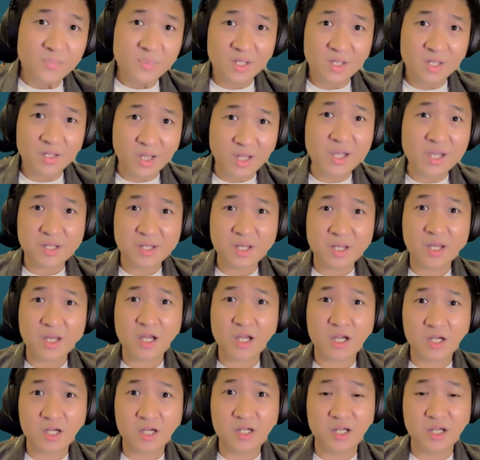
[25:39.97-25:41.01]
That's
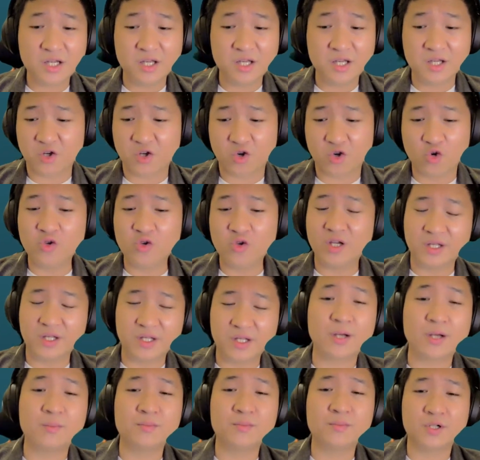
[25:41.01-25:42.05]
actually is a good
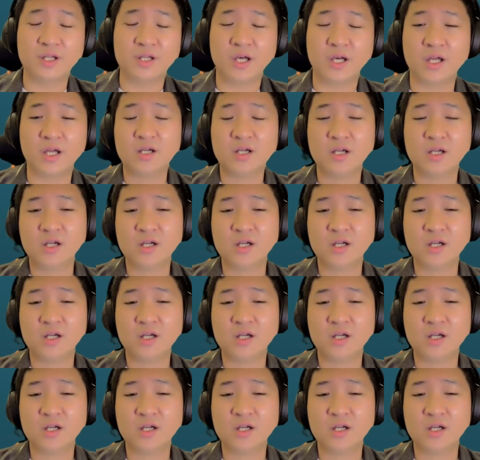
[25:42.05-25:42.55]
example that